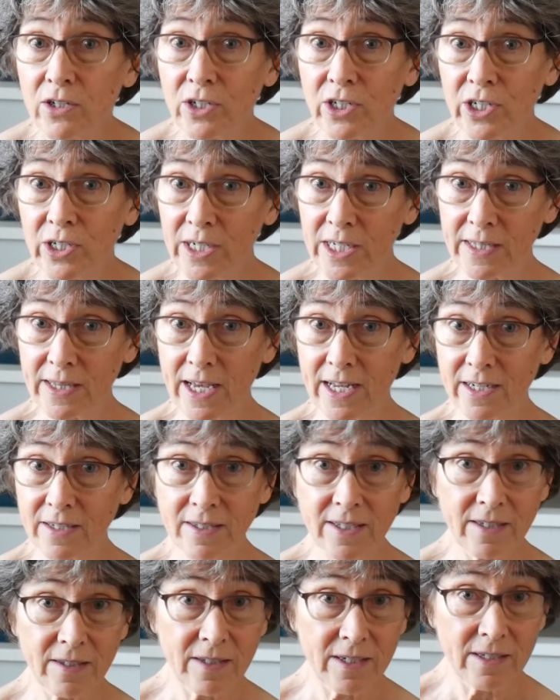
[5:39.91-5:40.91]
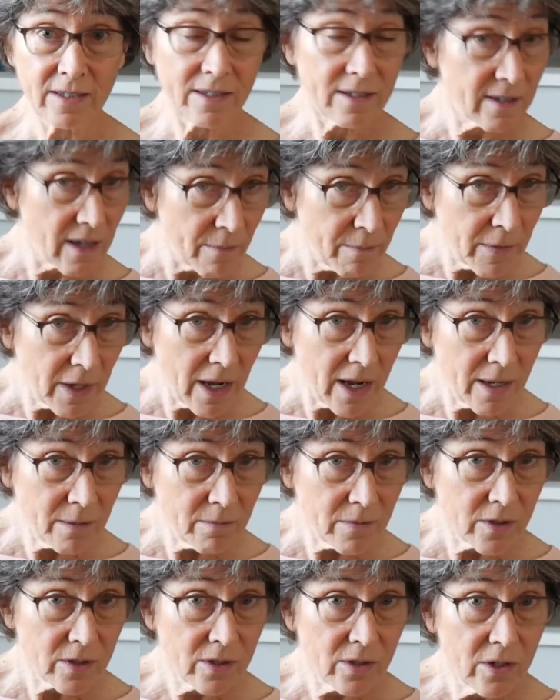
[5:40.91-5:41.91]
Do you need that assistance
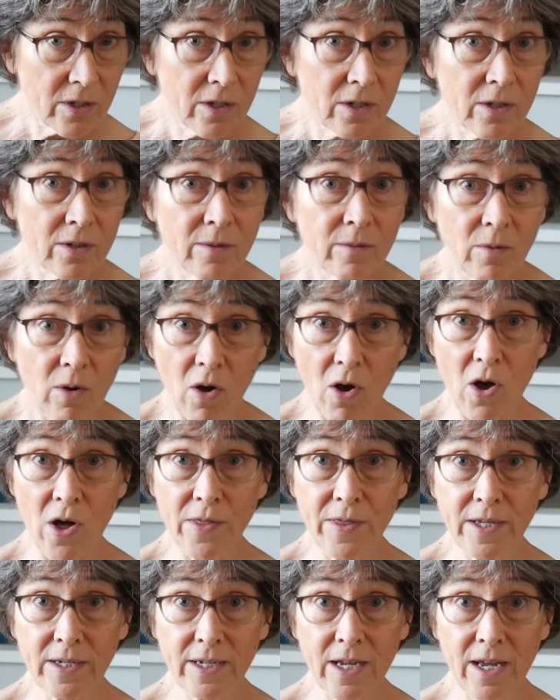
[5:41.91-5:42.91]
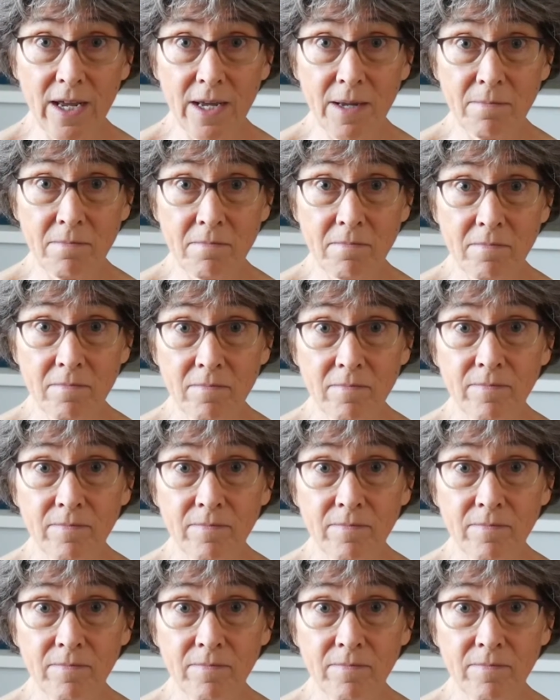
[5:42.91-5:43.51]
sometimes? All the time?